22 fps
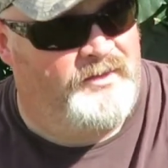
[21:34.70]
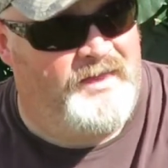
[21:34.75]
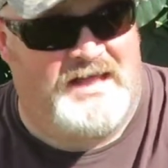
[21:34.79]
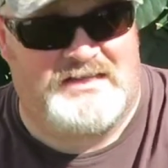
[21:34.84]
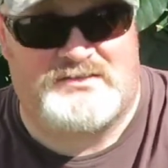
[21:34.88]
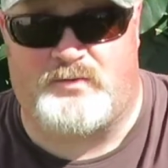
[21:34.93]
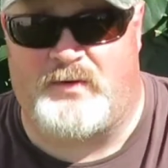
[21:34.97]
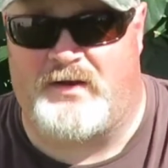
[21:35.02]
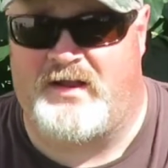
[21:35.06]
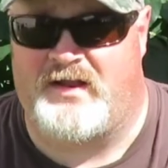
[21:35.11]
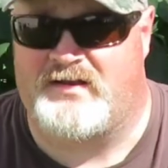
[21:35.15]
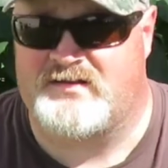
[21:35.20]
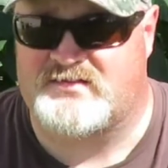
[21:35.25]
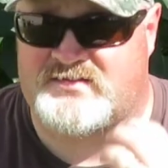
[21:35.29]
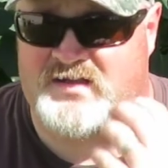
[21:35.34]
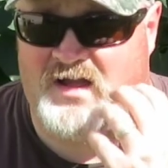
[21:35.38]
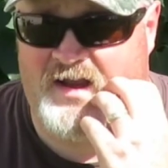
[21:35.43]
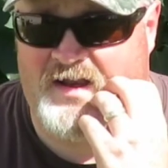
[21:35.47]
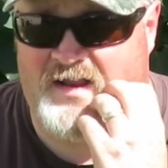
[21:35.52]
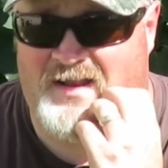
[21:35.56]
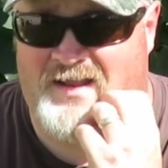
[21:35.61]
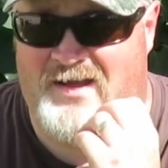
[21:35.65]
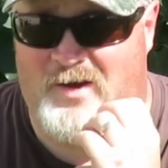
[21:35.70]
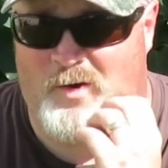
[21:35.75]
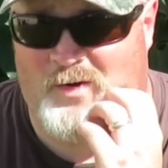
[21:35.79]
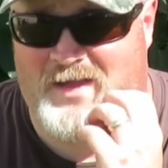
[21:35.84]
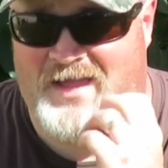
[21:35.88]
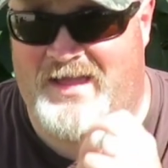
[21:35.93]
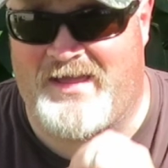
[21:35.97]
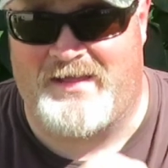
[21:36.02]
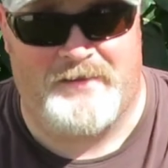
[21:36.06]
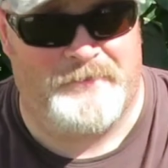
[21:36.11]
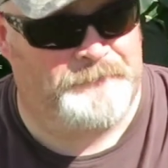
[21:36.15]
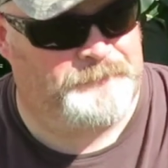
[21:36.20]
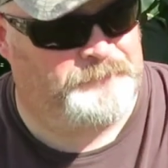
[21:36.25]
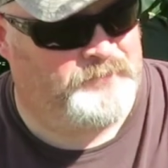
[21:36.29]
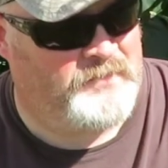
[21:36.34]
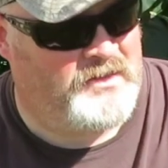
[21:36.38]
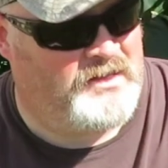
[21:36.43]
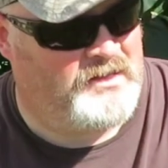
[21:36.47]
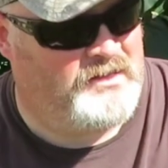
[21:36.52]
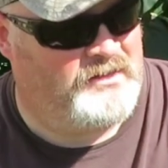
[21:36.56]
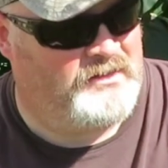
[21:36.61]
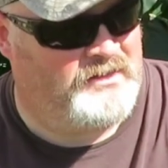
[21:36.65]
That's when I decided, okay,
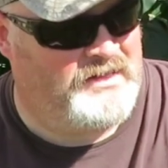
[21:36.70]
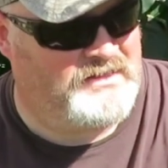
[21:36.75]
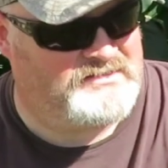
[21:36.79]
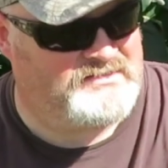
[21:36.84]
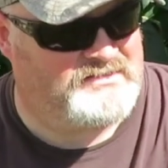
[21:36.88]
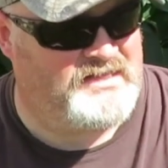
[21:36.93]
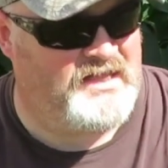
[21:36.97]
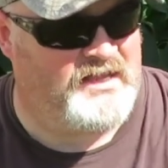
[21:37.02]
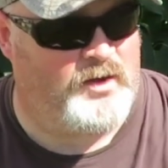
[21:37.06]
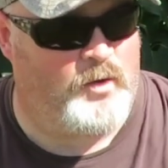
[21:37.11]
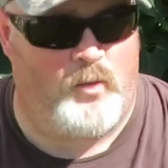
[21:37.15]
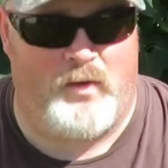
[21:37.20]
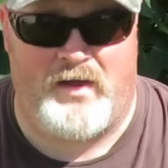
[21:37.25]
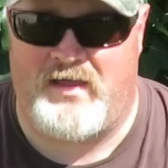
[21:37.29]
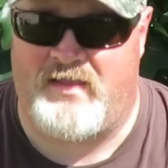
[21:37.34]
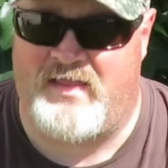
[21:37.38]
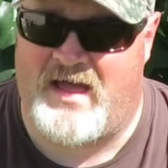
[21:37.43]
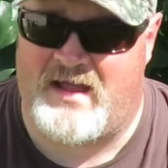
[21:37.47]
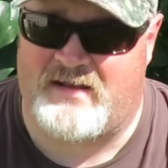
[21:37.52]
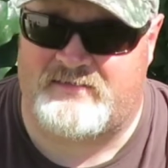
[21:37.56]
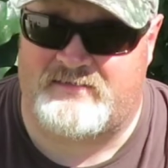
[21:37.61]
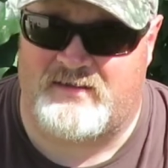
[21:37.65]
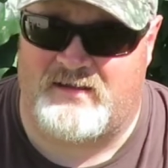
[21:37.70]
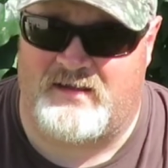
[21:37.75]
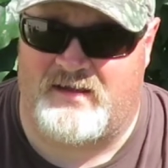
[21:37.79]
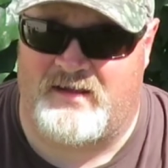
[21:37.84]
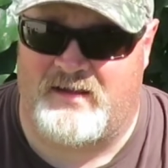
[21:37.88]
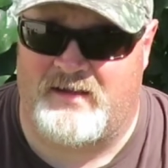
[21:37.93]
let's take away that